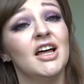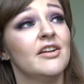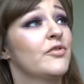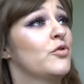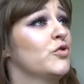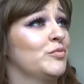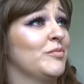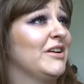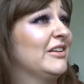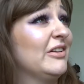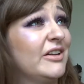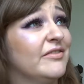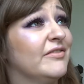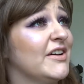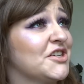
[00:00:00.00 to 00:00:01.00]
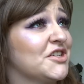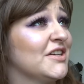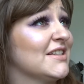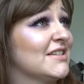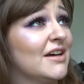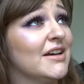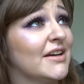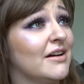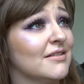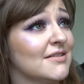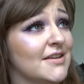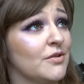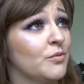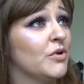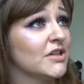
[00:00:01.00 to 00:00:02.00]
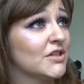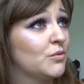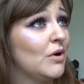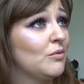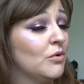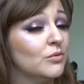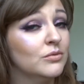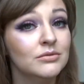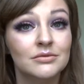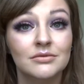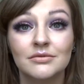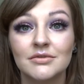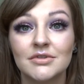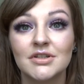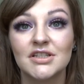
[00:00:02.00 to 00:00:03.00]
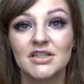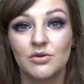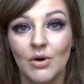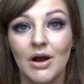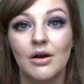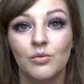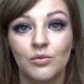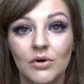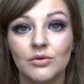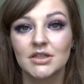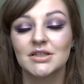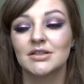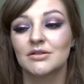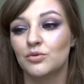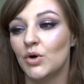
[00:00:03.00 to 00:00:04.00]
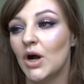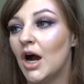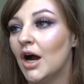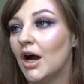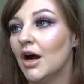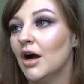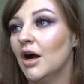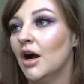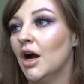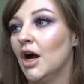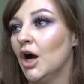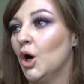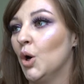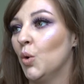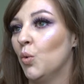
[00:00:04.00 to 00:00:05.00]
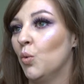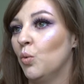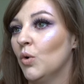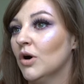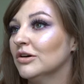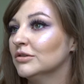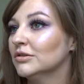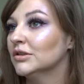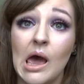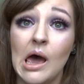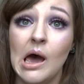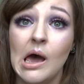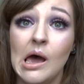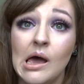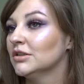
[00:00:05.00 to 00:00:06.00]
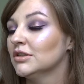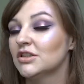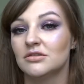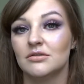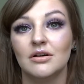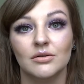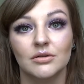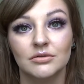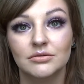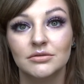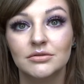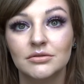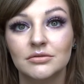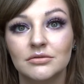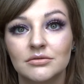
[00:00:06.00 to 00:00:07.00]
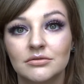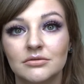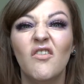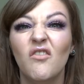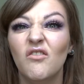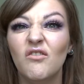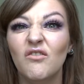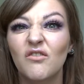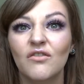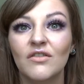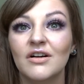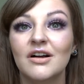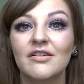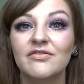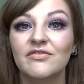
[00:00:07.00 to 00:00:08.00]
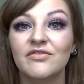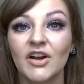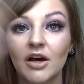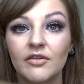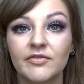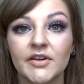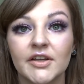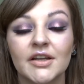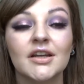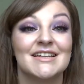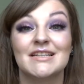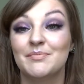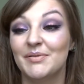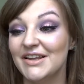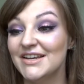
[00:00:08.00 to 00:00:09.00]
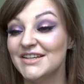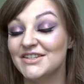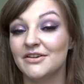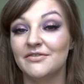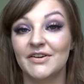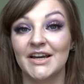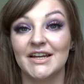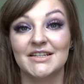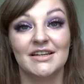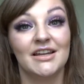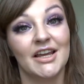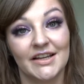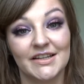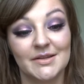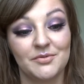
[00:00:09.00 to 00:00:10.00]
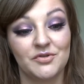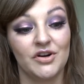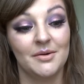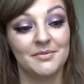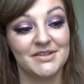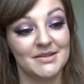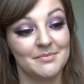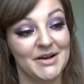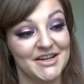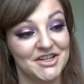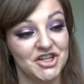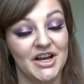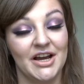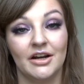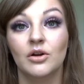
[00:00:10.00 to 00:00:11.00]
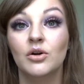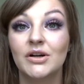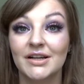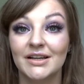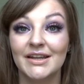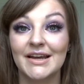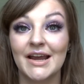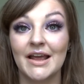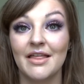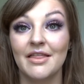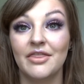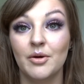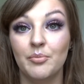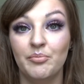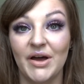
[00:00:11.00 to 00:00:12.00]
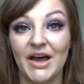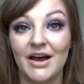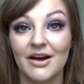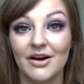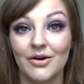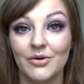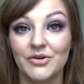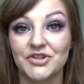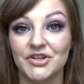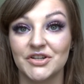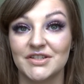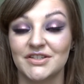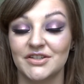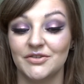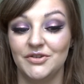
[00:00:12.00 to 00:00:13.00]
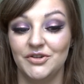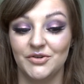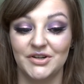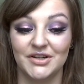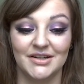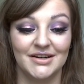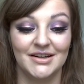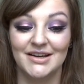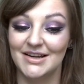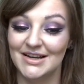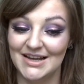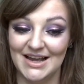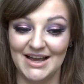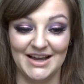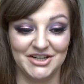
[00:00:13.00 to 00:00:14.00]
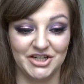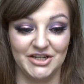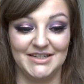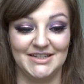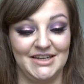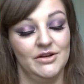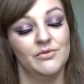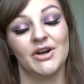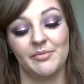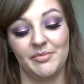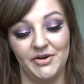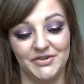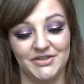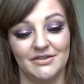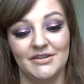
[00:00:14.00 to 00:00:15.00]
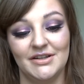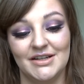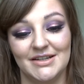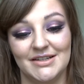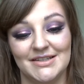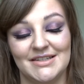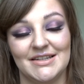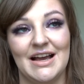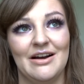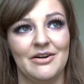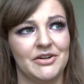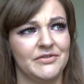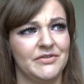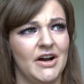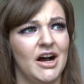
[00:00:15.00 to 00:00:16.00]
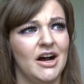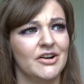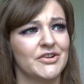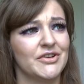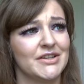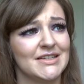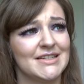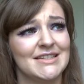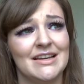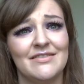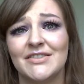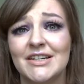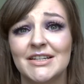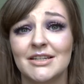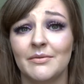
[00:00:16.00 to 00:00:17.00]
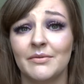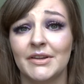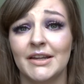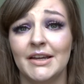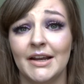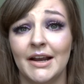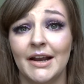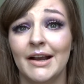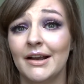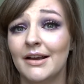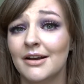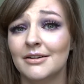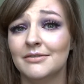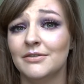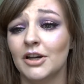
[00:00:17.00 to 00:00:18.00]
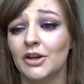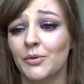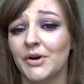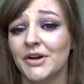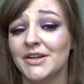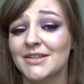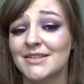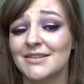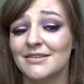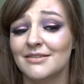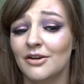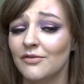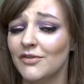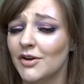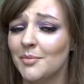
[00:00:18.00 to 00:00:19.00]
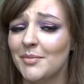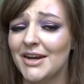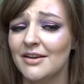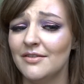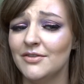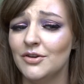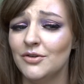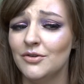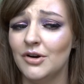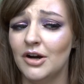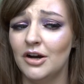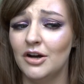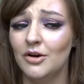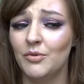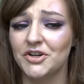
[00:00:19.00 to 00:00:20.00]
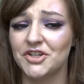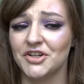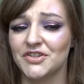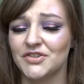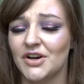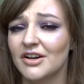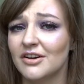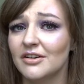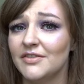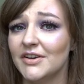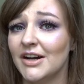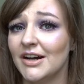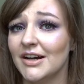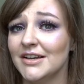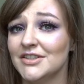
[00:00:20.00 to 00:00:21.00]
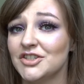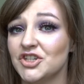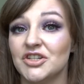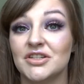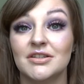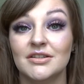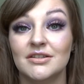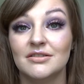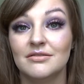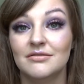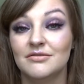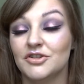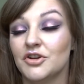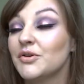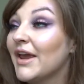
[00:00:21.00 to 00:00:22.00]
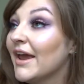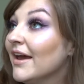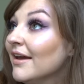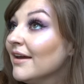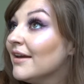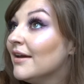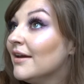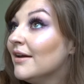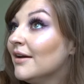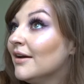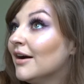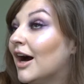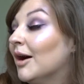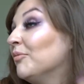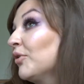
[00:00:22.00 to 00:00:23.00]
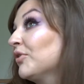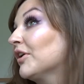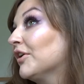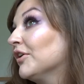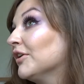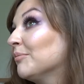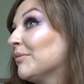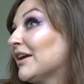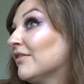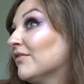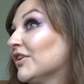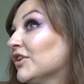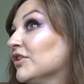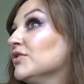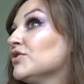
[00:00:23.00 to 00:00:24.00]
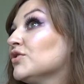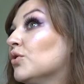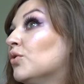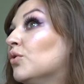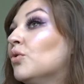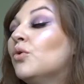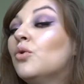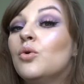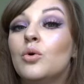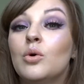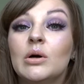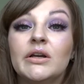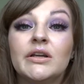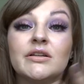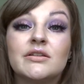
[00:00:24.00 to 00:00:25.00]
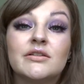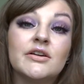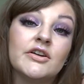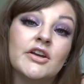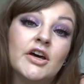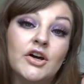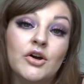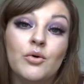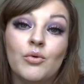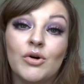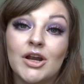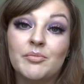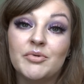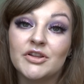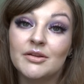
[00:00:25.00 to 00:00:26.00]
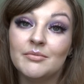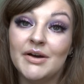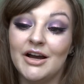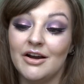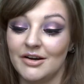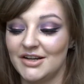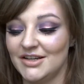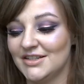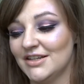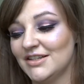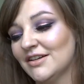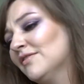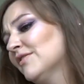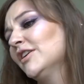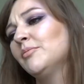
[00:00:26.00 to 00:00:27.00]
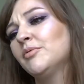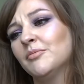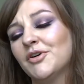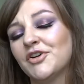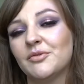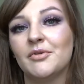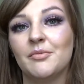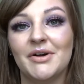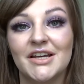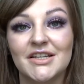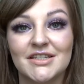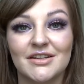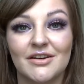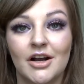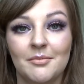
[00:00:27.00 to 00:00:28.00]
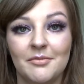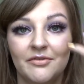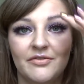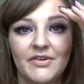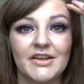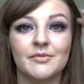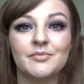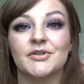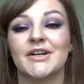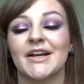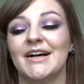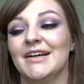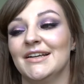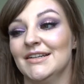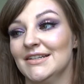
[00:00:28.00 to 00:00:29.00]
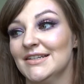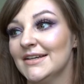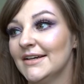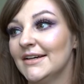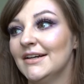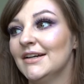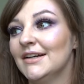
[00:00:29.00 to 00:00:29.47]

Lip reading: And of course, my little confession as to I can't say the word squabble. Square wool. Square wool. Eh. Square wool. Fluff it. Yes, please don't forget to like and subscribe to my channel. Click the bell just so you can actually see when I post something, because out of 170 something followers, not very many of you are watching. So I don't know if you guys just don't care, I'm not that good at making videos, or you just don't know when I put them out, because I definitely promote them on my Instagram and Facebook and